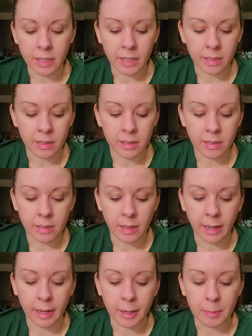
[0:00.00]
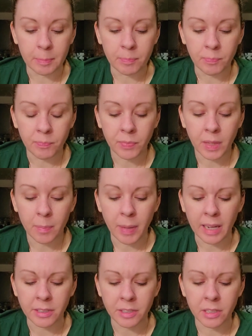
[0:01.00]
these
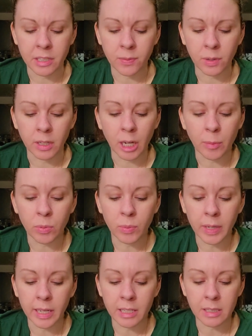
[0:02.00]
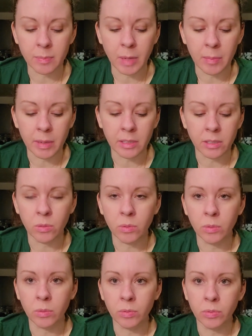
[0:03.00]
patches for a couple weeks, maybe
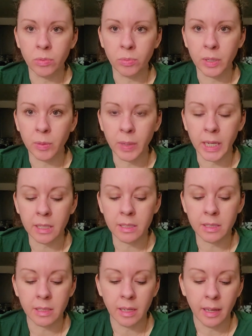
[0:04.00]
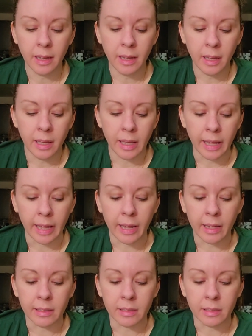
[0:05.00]
2-3 weeks,
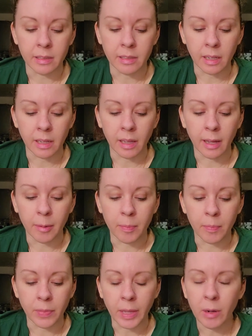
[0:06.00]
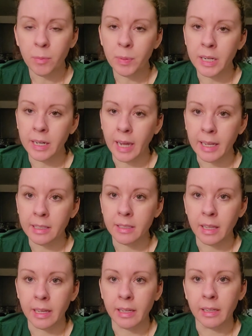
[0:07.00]
and they were pretty nice.
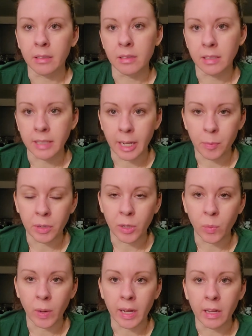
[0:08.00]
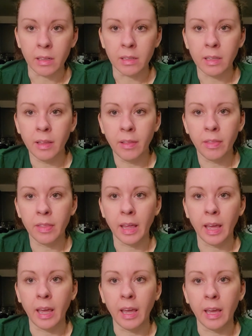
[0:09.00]
They stay pretty well.
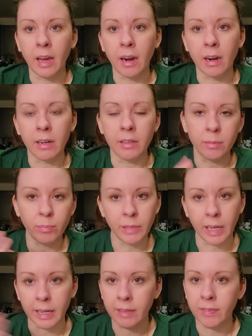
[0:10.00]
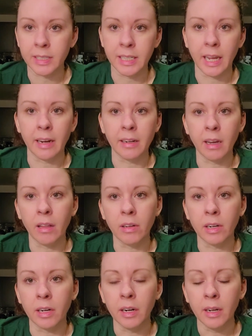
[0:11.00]
They are kind of a tan
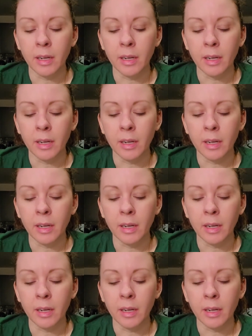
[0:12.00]
color.